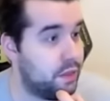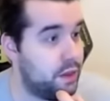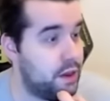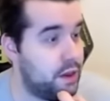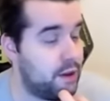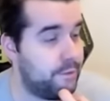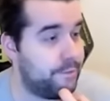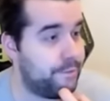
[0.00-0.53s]

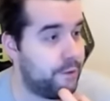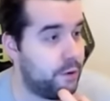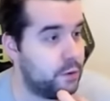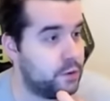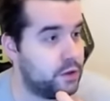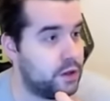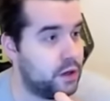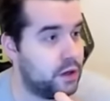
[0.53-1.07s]
They
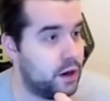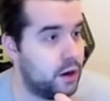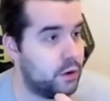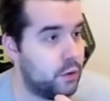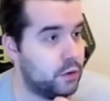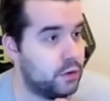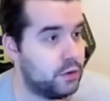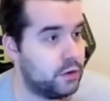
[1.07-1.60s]
unfollowed
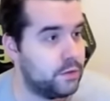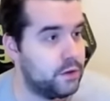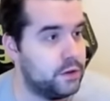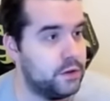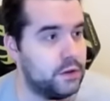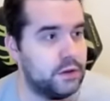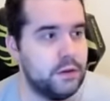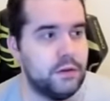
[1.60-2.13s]
Hikaru on
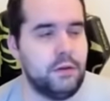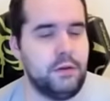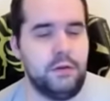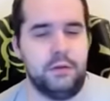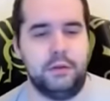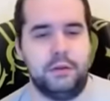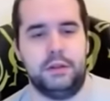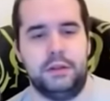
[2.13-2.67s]
Twitter.
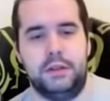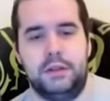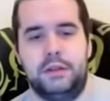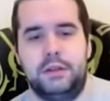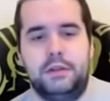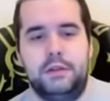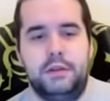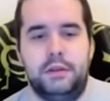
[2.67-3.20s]
Oh, this
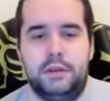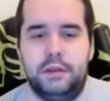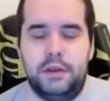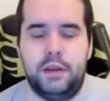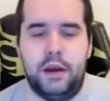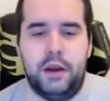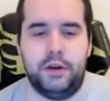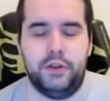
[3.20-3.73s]
is this
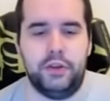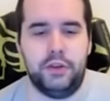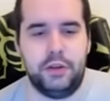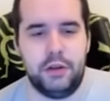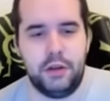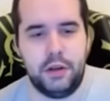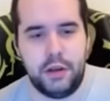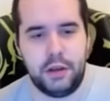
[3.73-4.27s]
is
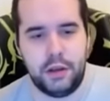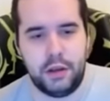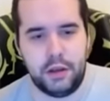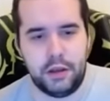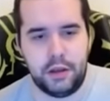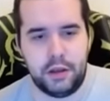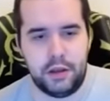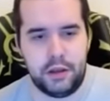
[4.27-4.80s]
harsh.
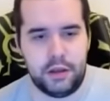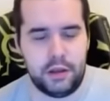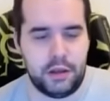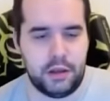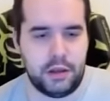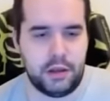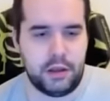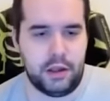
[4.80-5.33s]

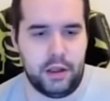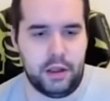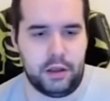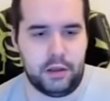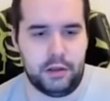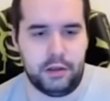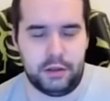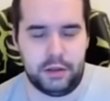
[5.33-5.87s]

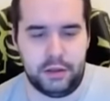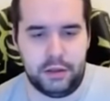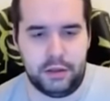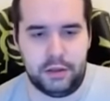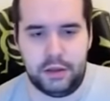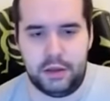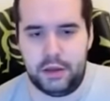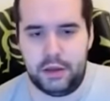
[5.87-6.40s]
Like this
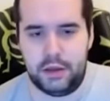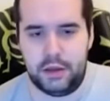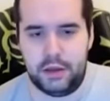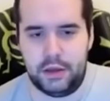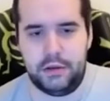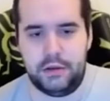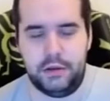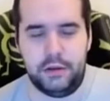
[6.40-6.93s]
is
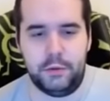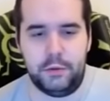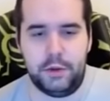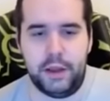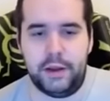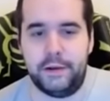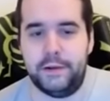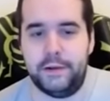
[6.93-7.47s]
uh, the you
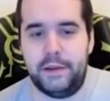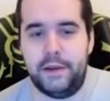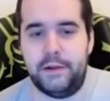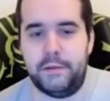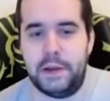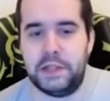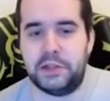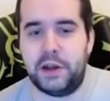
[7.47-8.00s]
know like
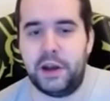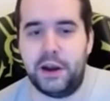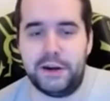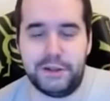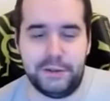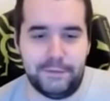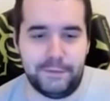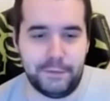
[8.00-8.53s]
the red
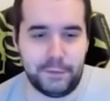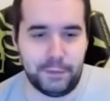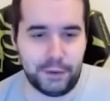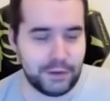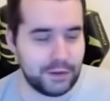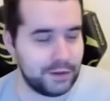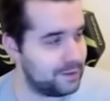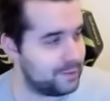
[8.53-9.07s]
card in
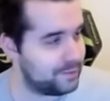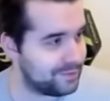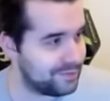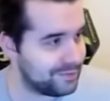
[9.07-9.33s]
football.